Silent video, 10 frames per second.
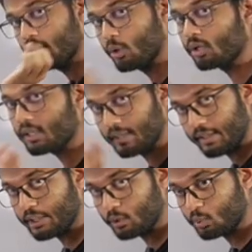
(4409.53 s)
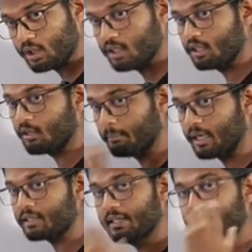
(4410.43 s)
not equal,
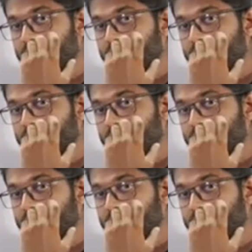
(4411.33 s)
but they